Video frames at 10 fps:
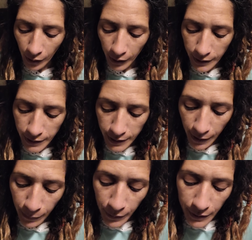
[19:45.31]

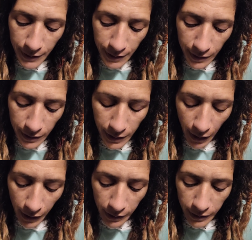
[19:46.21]
Except ye see
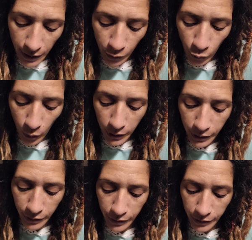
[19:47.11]
signs and
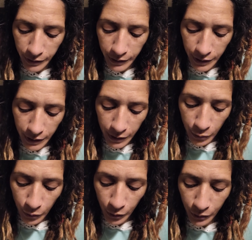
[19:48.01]
wonders, ye
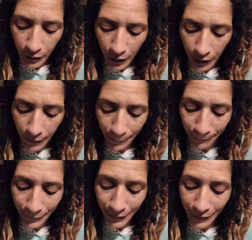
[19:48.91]
will
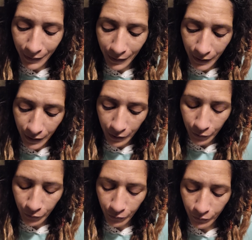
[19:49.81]
not believe.
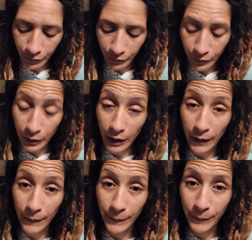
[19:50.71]
Okay.